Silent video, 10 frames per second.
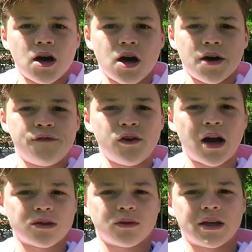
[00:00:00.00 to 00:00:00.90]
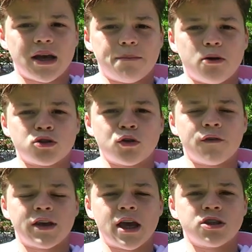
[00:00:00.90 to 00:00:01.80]
Uh, if you guys want to get a post
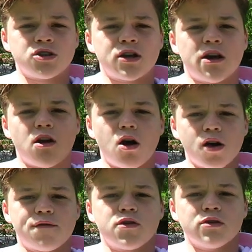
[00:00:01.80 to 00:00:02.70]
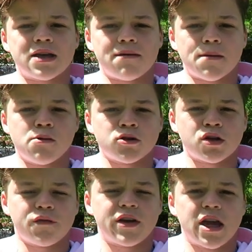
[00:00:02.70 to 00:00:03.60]
notification shout out, all you have to do is have my post
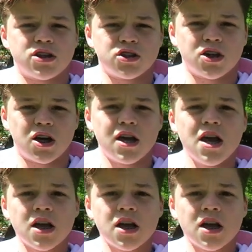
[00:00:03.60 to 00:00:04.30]
notifications on.